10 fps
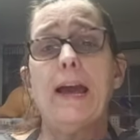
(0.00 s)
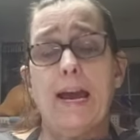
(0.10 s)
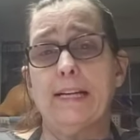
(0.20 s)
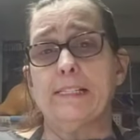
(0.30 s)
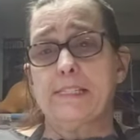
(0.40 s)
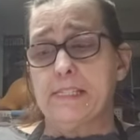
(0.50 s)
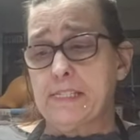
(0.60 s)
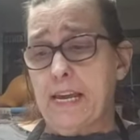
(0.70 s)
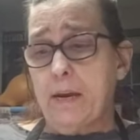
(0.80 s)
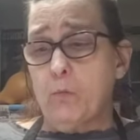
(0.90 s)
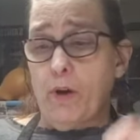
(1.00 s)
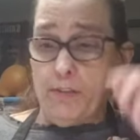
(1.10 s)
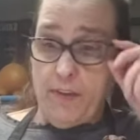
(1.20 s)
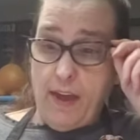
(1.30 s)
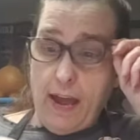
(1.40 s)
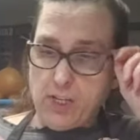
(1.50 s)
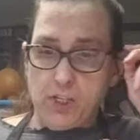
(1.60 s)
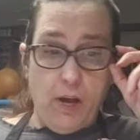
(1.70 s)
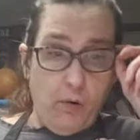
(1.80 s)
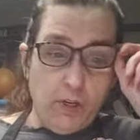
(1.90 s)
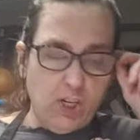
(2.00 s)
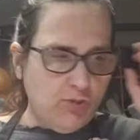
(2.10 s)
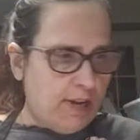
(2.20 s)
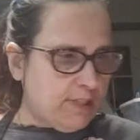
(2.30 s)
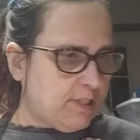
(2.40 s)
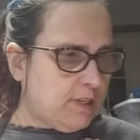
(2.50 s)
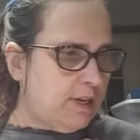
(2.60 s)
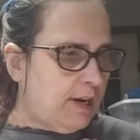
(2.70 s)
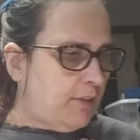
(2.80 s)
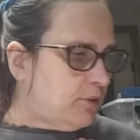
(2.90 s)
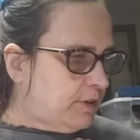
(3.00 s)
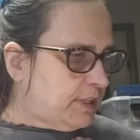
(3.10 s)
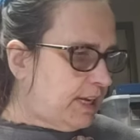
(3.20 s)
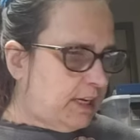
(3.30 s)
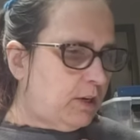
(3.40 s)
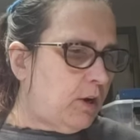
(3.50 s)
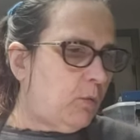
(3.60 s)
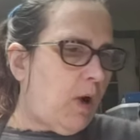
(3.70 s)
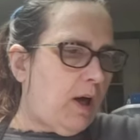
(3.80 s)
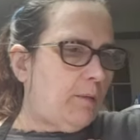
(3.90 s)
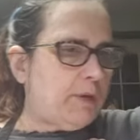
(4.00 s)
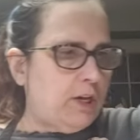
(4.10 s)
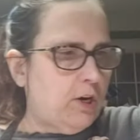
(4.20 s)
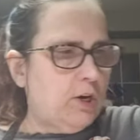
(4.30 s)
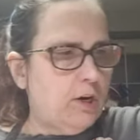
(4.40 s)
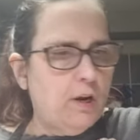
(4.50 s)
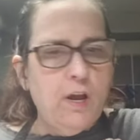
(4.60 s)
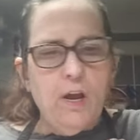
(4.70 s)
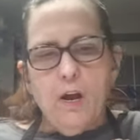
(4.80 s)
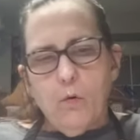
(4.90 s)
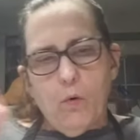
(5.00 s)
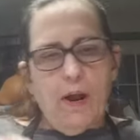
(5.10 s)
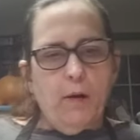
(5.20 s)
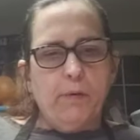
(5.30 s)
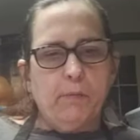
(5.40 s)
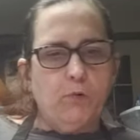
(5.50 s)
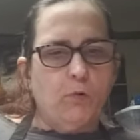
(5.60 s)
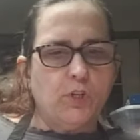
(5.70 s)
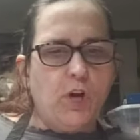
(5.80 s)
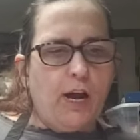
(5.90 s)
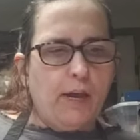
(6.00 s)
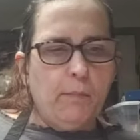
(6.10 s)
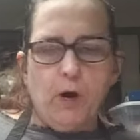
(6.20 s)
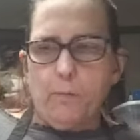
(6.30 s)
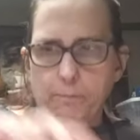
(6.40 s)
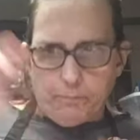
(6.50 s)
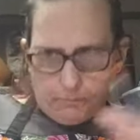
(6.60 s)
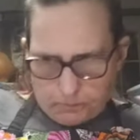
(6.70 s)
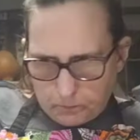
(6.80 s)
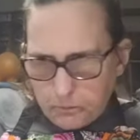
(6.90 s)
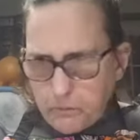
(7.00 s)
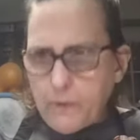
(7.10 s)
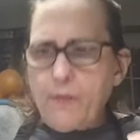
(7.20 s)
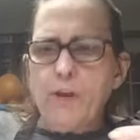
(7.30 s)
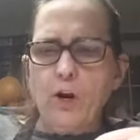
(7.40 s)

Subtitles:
And it's the same with, actually, I want to address another thing while I'm here, where people were talking about their